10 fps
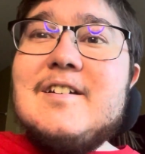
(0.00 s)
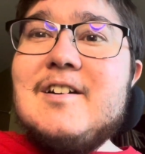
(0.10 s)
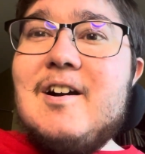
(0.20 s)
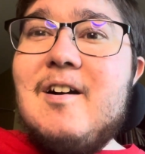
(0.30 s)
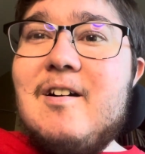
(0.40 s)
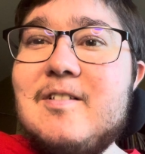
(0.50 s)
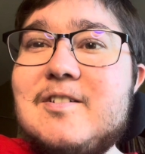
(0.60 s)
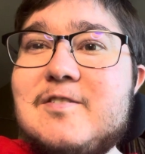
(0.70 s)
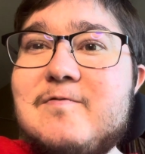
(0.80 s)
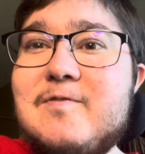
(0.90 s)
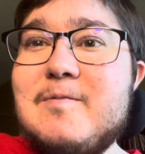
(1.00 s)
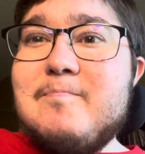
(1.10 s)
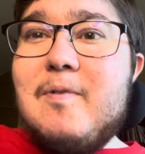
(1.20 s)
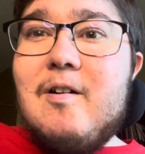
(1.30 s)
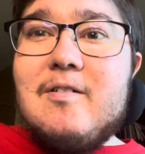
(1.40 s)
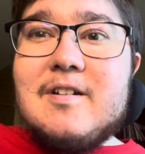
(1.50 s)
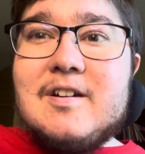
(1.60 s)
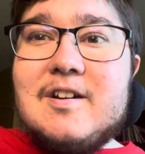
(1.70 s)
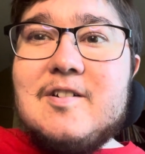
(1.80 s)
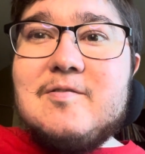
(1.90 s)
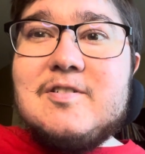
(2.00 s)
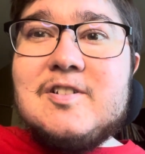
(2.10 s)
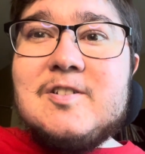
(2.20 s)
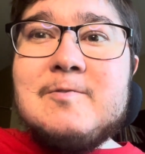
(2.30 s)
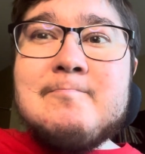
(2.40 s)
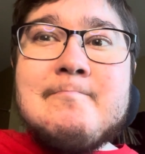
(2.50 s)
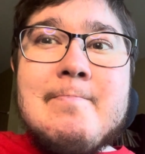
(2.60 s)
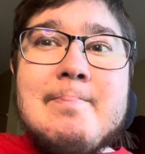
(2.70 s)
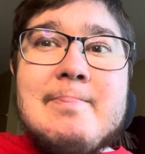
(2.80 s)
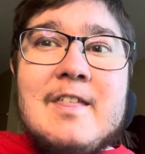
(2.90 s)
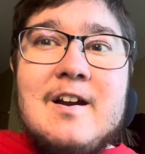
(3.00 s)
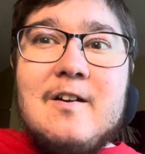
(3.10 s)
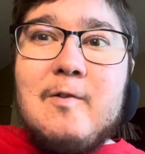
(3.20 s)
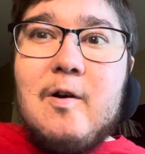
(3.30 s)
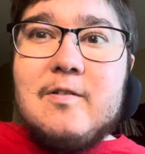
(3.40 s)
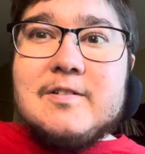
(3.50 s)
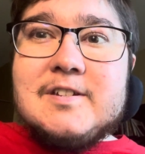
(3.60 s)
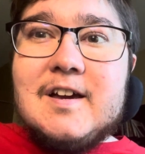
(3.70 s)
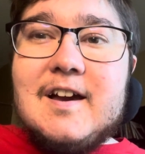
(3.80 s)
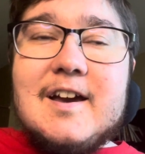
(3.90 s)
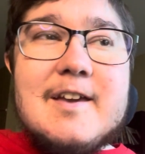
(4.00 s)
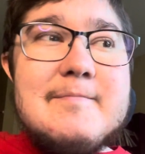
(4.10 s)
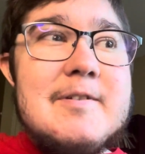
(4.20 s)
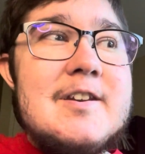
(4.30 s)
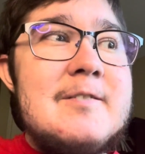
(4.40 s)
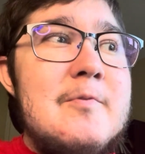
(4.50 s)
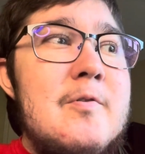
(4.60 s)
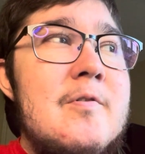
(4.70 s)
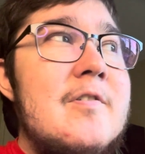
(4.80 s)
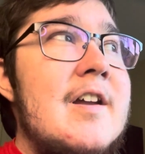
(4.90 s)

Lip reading: college football coach of all time anymore.